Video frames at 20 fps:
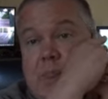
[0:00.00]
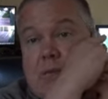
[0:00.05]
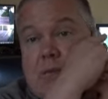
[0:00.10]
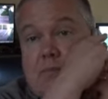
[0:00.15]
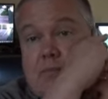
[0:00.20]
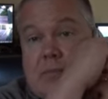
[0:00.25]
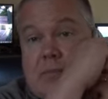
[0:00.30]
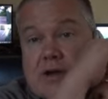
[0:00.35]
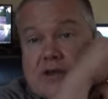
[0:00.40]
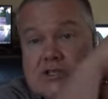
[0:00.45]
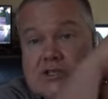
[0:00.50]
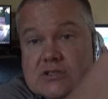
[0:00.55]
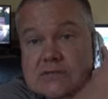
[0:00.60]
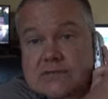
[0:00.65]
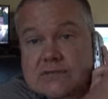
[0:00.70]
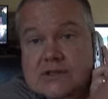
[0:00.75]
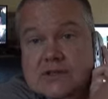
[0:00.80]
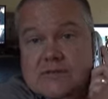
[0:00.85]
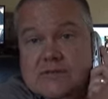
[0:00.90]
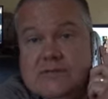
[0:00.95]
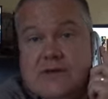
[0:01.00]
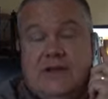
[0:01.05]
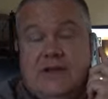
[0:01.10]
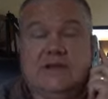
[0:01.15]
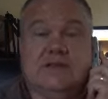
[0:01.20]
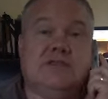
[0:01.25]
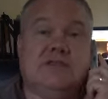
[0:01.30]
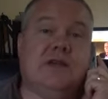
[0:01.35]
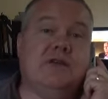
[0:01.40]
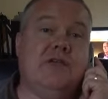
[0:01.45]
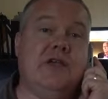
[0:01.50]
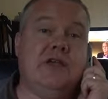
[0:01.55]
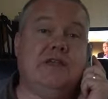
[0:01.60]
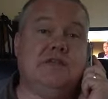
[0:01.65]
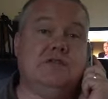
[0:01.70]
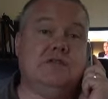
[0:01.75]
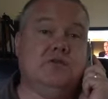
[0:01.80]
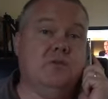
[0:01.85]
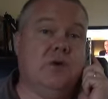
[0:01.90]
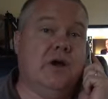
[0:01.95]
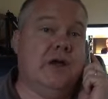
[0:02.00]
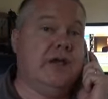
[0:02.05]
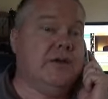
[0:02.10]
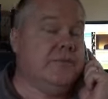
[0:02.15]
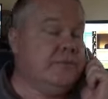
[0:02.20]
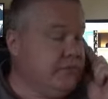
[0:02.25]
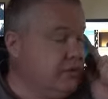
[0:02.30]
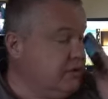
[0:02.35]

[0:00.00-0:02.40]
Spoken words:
most of it in fact is directed away.